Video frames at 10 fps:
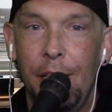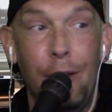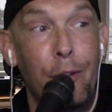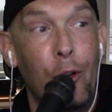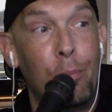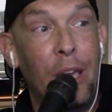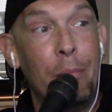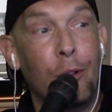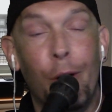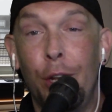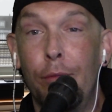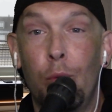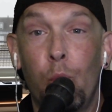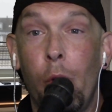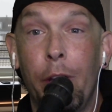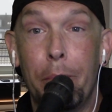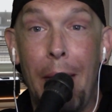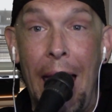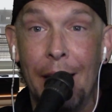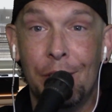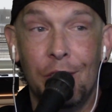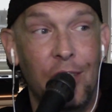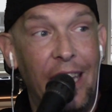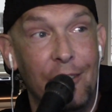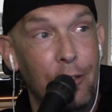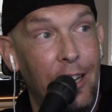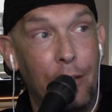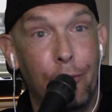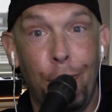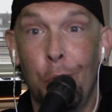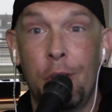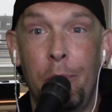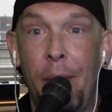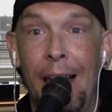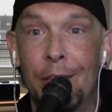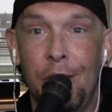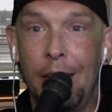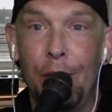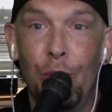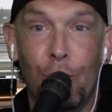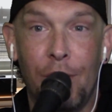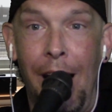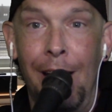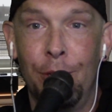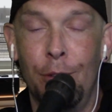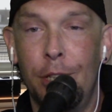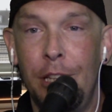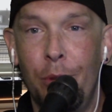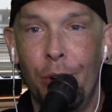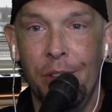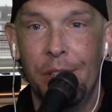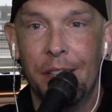even though people aren't even wearing masks in full capacity indoor concerts anymore,